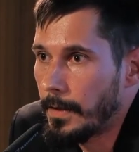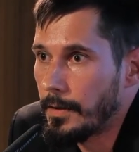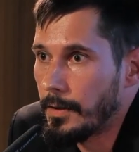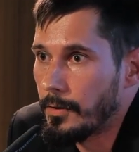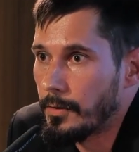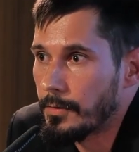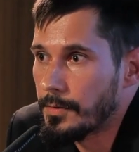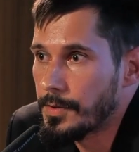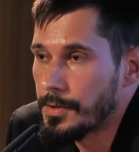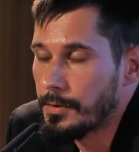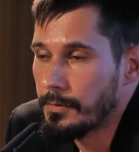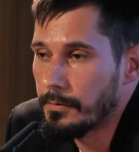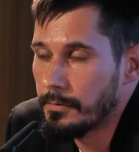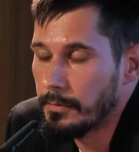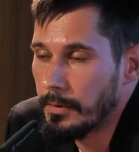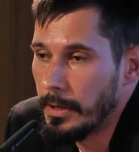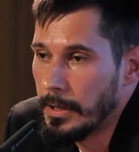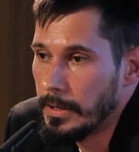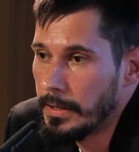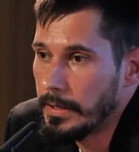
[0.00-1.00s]
And
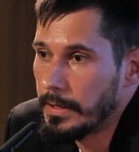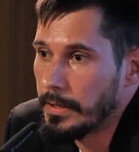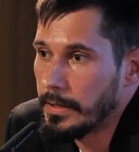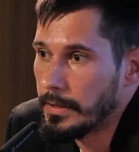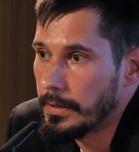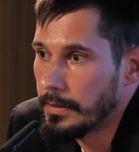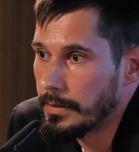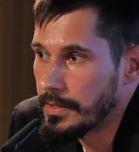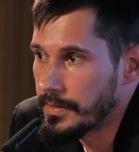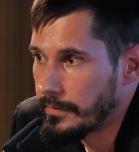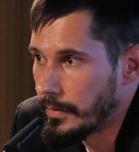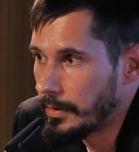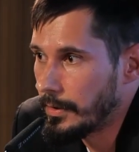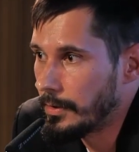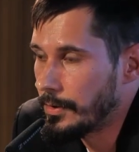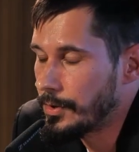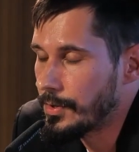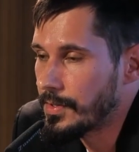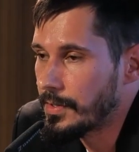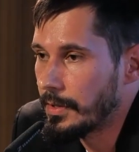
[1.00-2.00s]
also, it's very
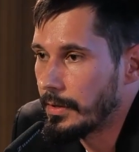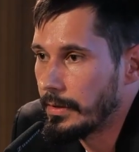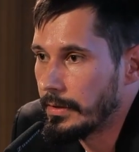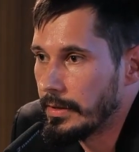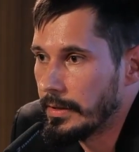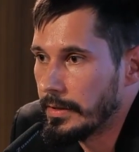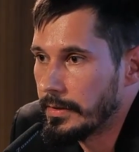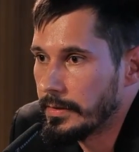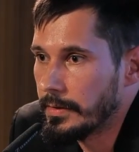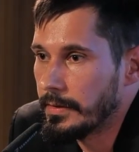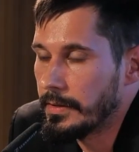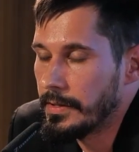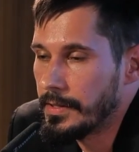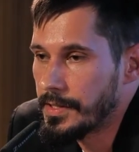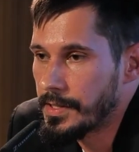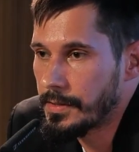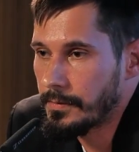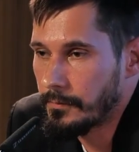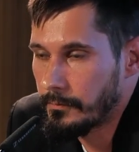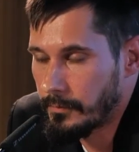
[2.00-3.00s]
interesting that
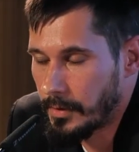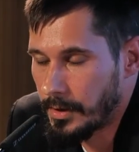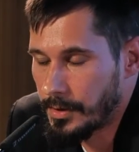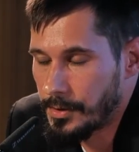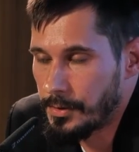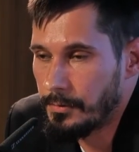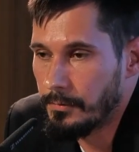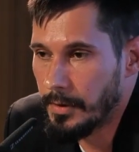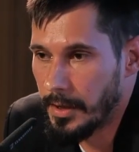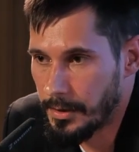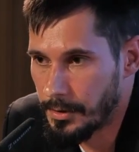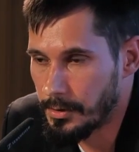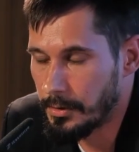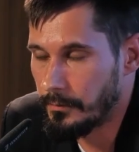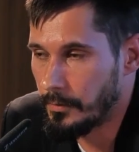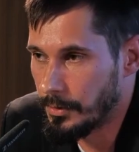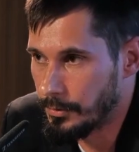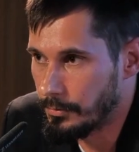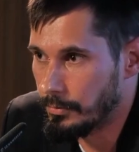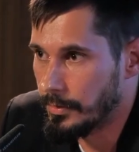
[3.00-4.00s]
this, once you actually
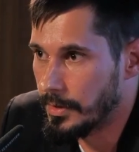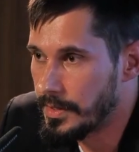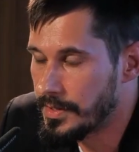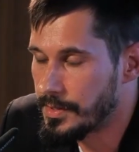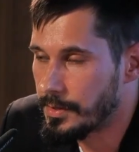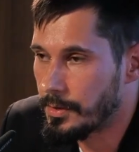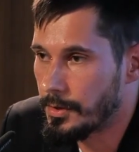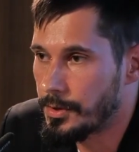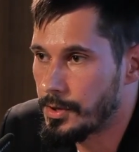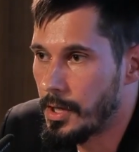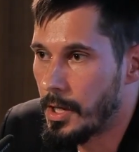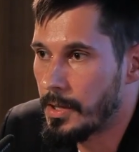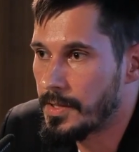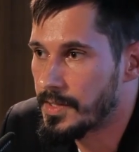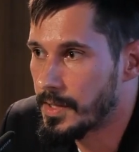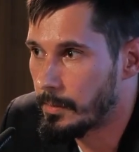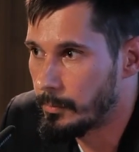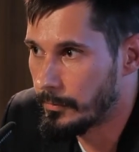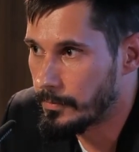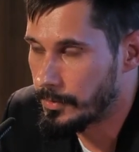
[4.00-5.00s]
want to research
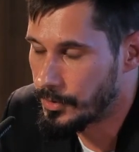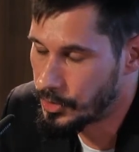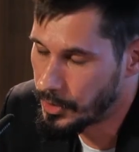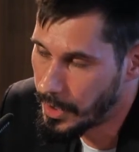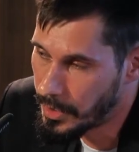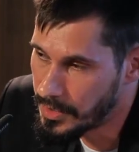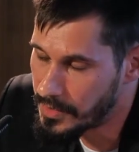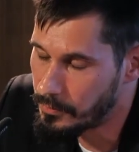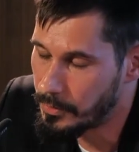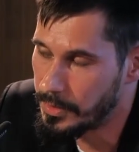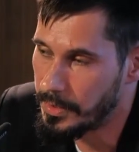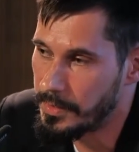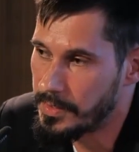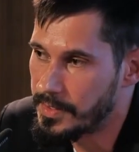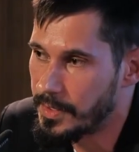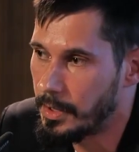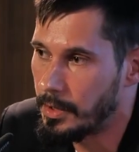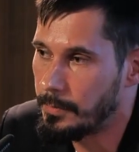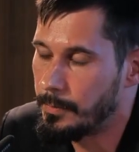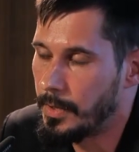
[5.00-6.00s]
some trends within
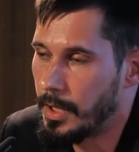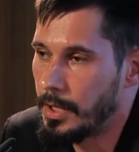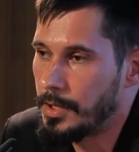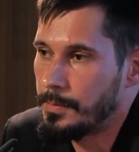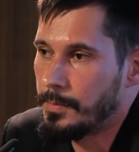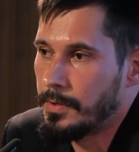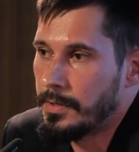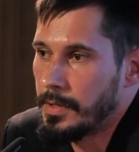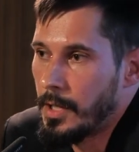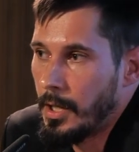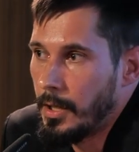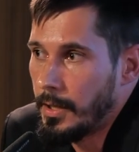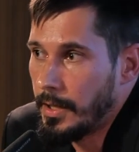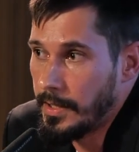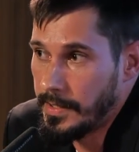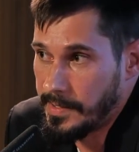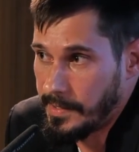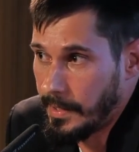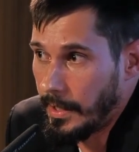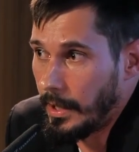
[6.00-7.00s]
self-management,
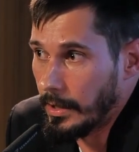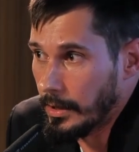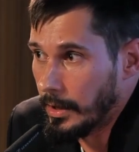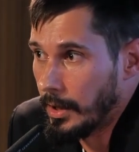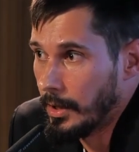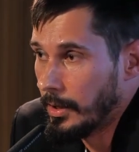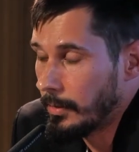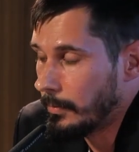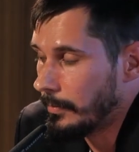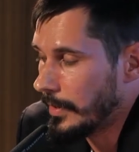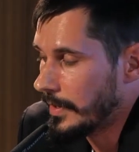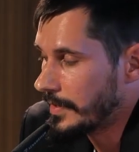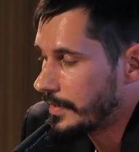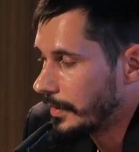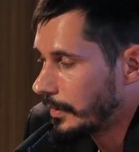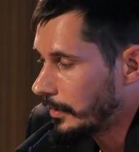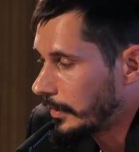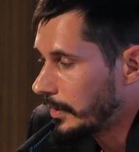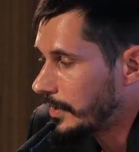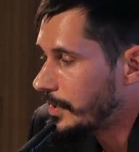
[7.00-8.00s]
it's hell,
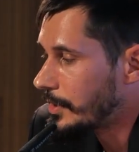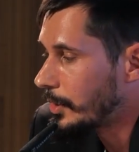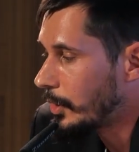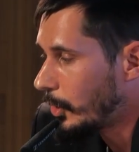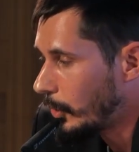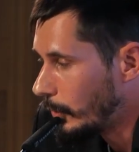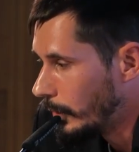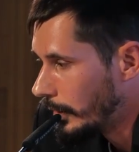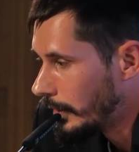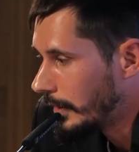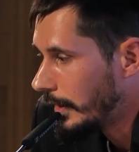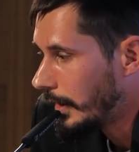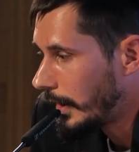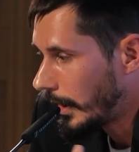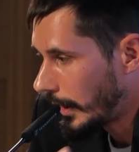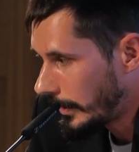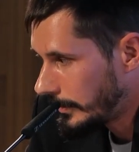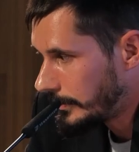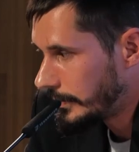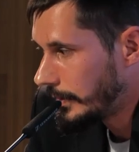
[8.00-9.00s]
basically. So
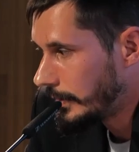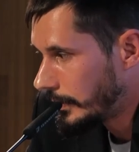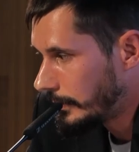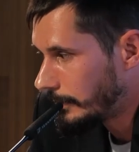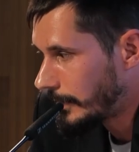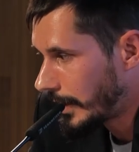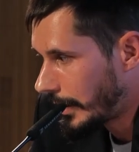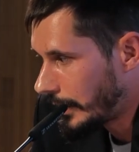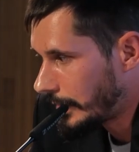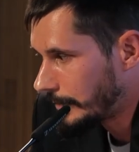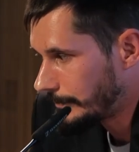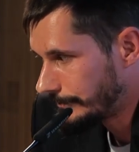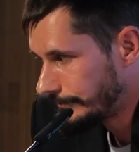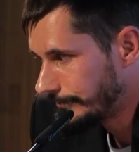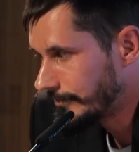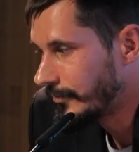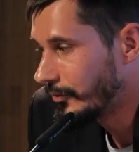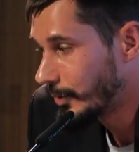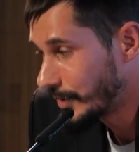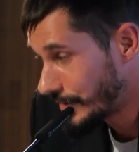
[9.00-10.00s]
I think Meyer
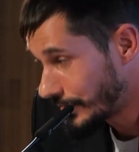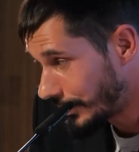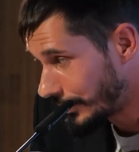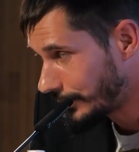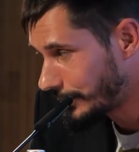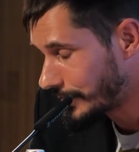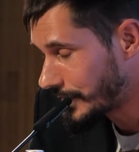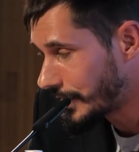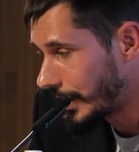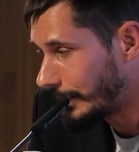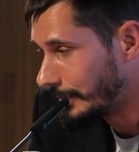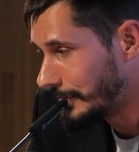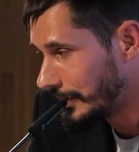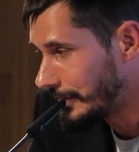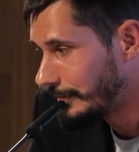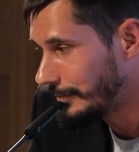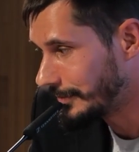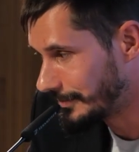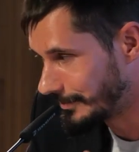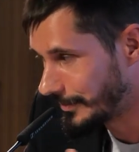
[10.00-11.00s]
was onto
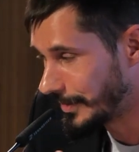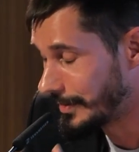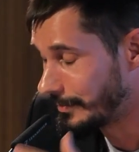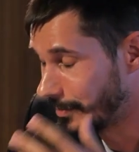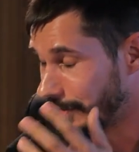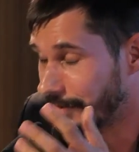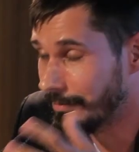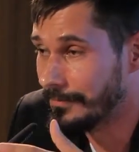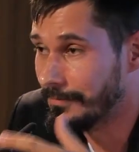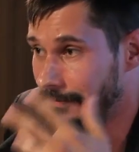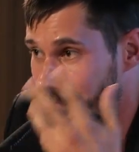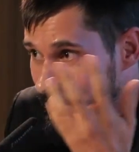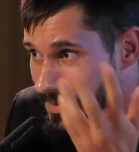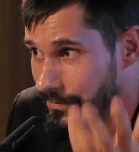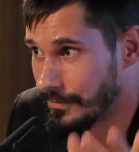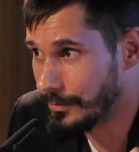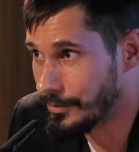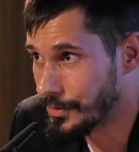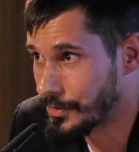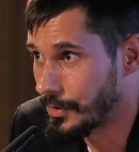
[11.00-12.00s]
something with maybe in these
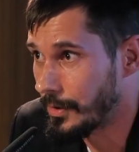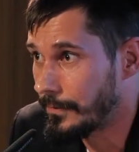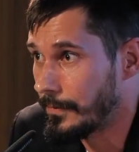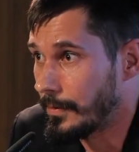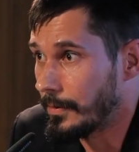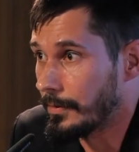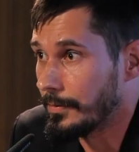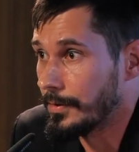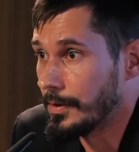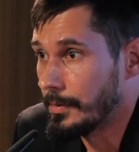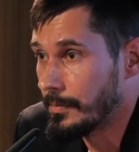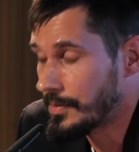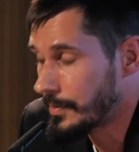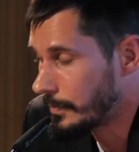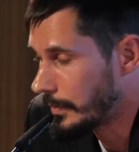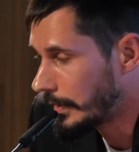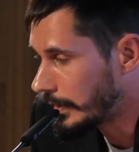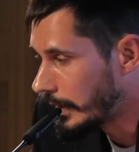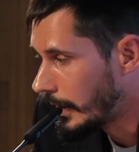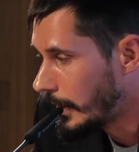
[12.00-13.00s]
philosophical terms,
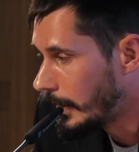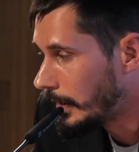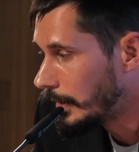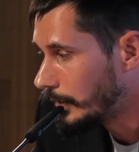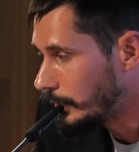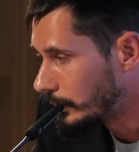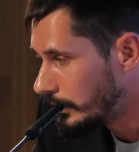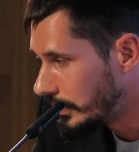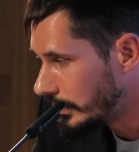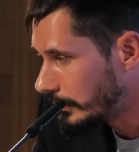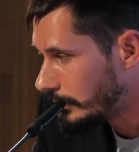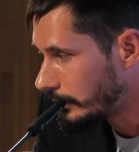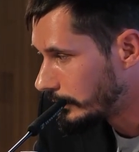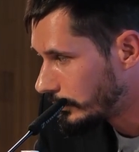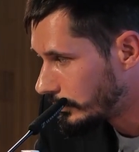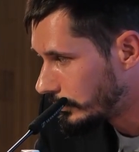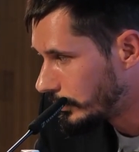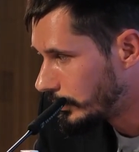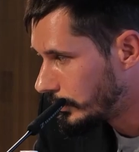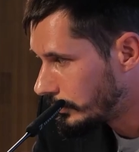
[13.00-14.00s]
but you
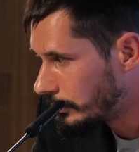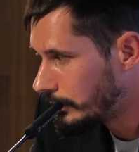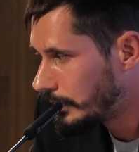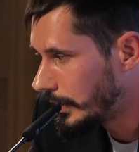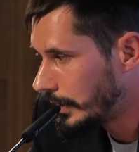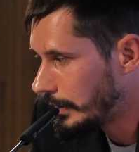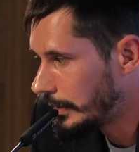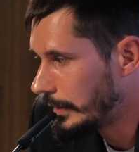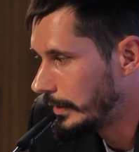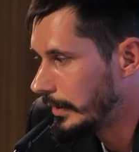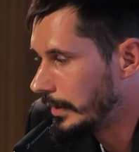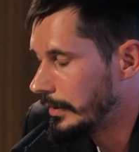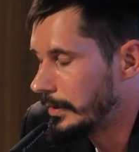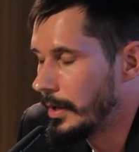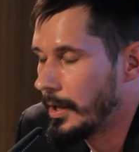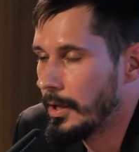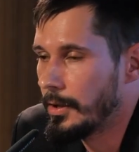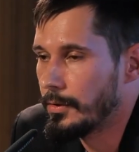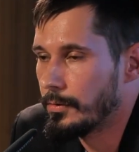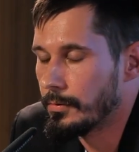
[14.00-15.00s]
do really need
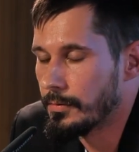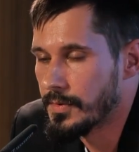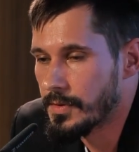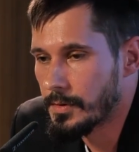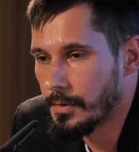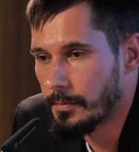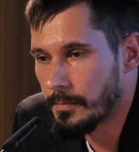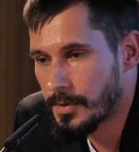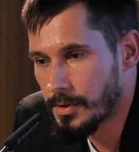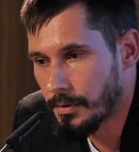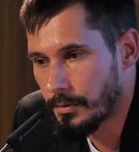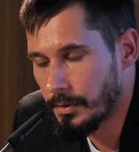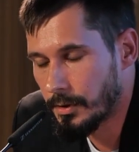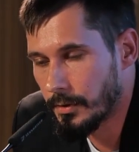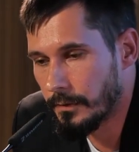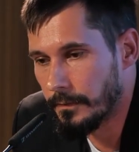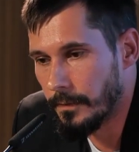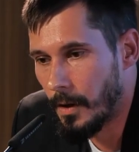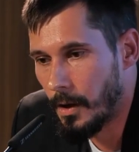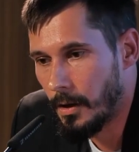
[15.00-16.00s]
to some sort
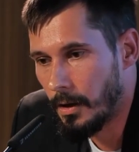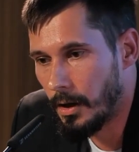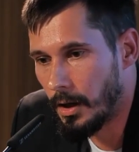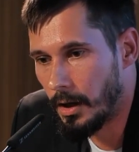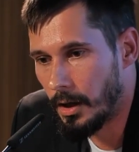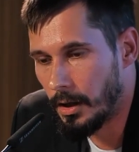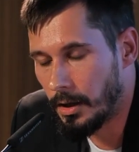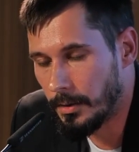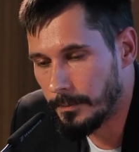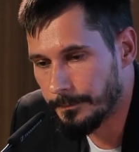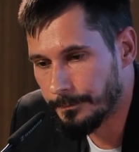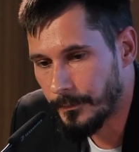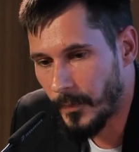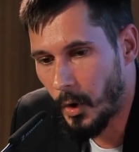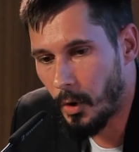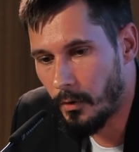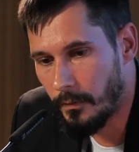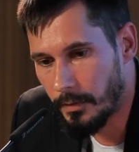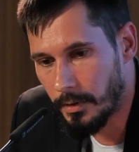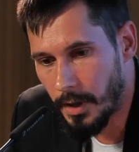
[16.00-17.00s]
of
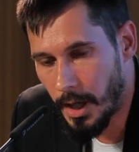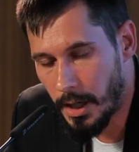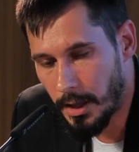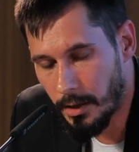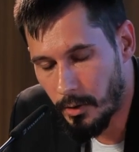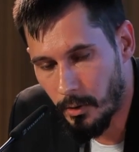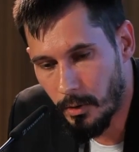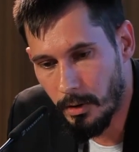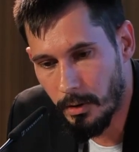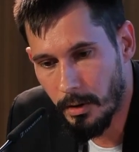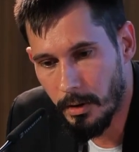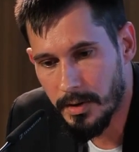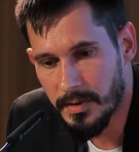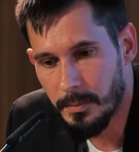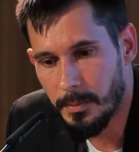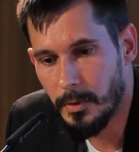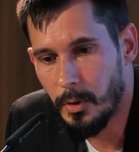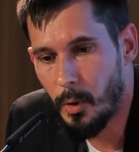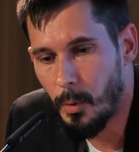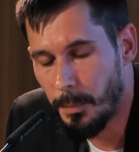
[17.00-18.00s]
overarch or
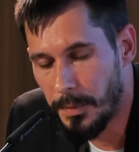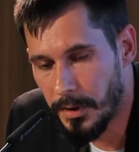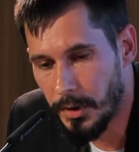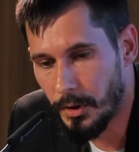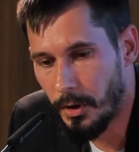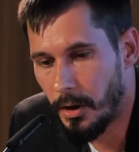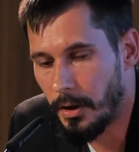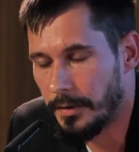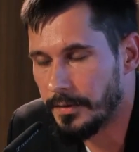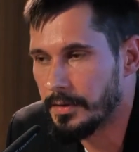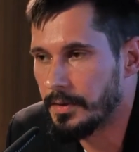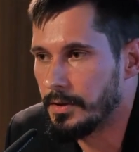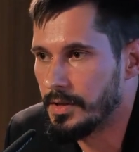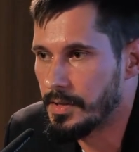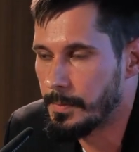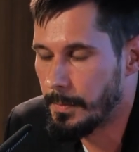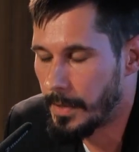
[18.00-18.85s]
go beyond this